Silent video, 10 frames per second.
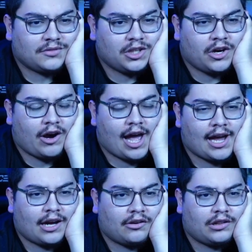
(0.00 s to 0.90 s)
you know,
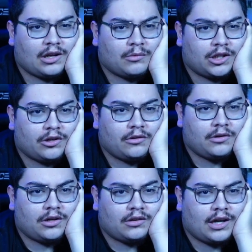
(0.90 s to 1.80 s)
I understand what they're
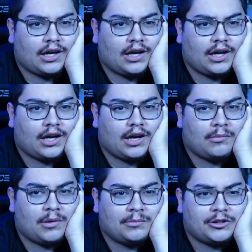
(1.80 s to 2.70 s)
doing, because I,
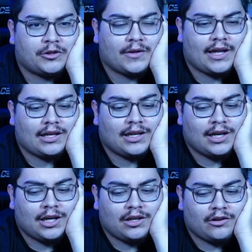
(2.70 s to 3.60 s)
I'm, I'm sure that,
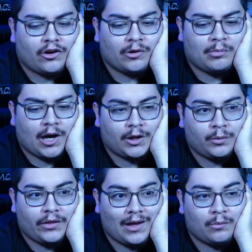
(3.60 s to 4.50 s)
you know, her
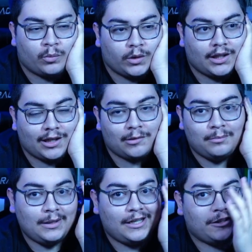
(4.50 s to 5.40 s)
bond with him will end
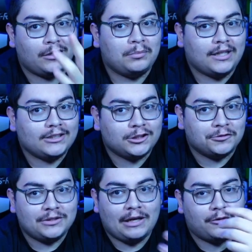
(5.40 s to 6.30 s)
up meaning something, you
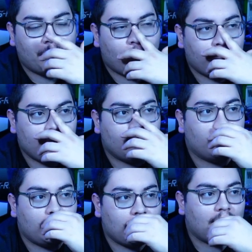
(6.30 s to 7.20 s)
know, down the road,
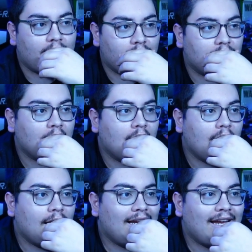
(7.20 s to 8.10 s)
so it is,
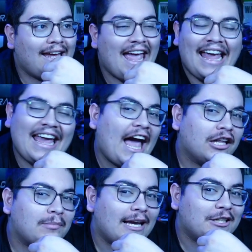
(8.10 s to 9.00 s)
it, it
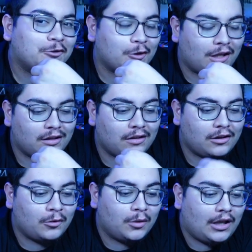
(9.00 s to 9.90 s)
has my interest,
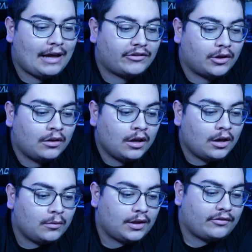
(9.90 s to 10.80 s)
so we'll have to,
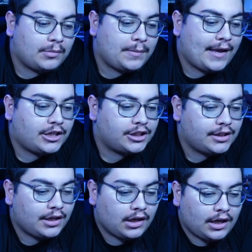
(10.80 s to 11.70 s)
we'll have to be
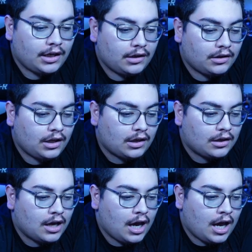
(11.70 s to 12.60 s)
patient and, and, and see.